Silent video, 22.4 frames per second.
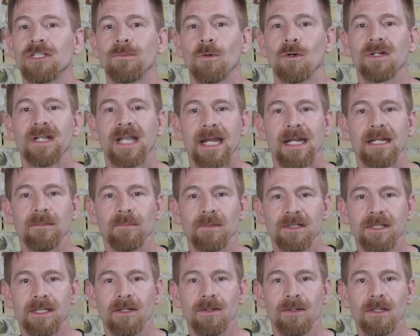some organic
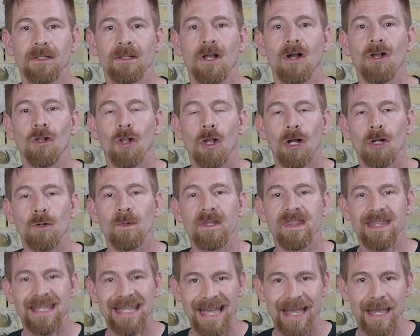material along
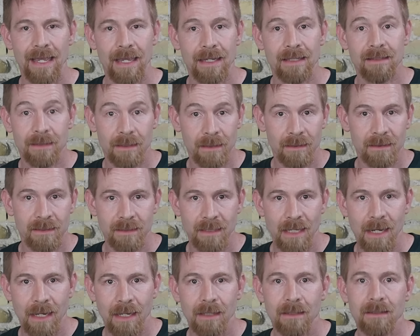with the eggs and the
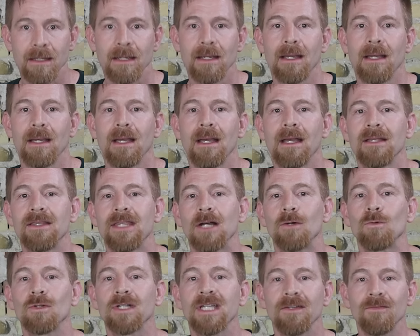sand
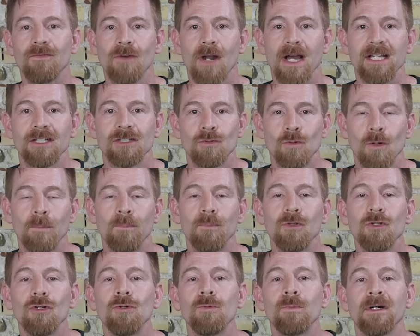that will give rise to a
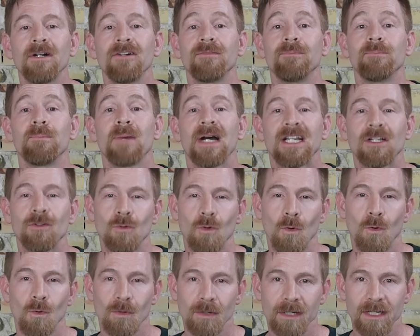bloom of
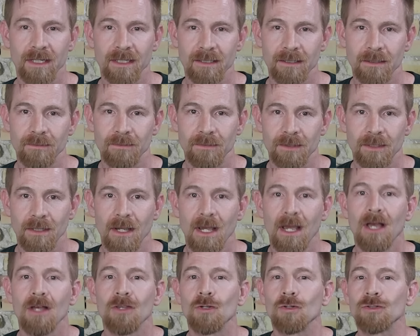microorganisms.
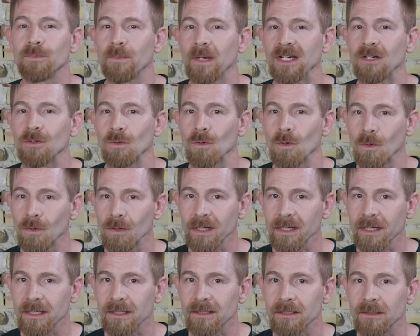Those
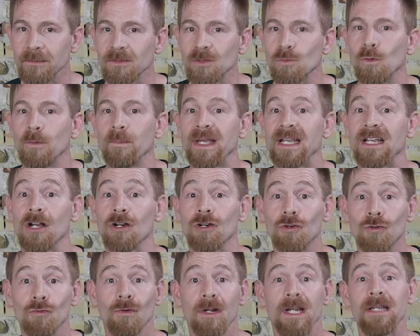microorganisms will make a
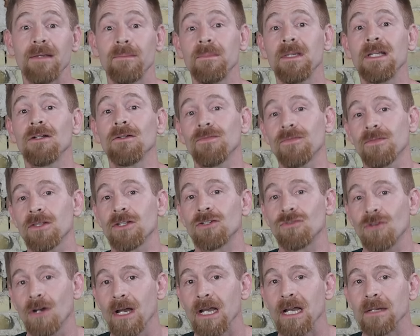great meal for the
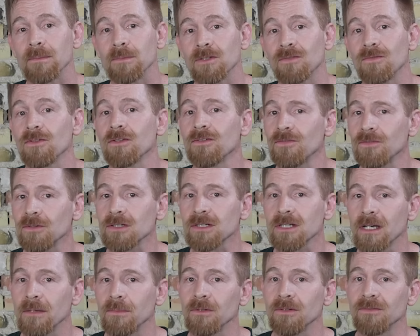triops for the
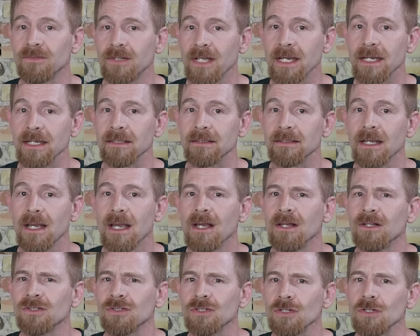first couple of days,
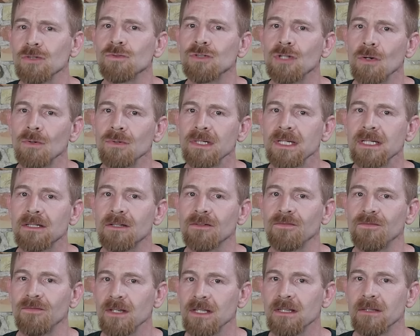so you don't need to
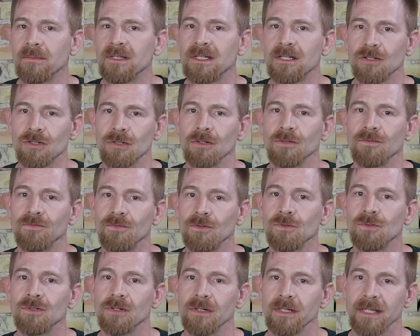feed them additional
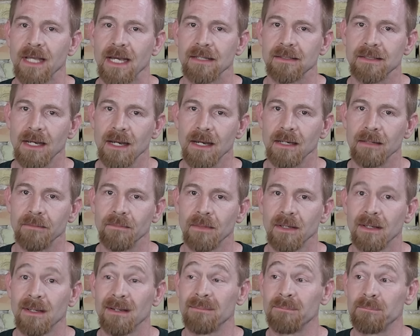food during that time,
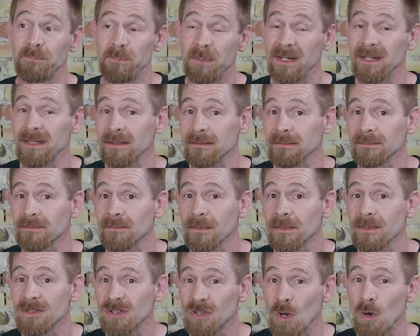but
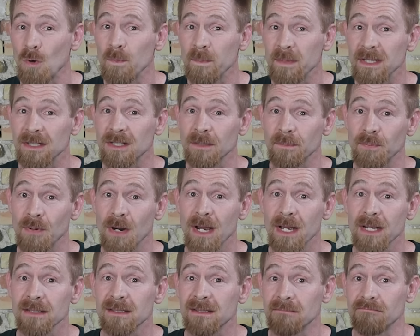don't be
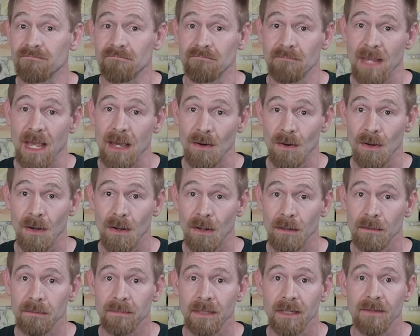surprised at
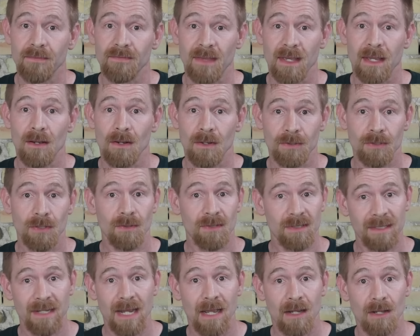all if they also
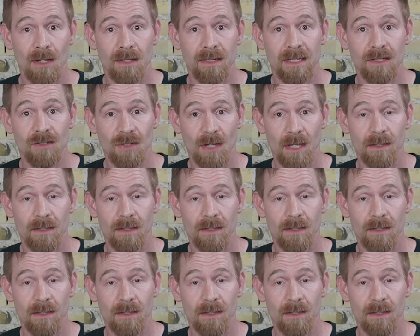snack on each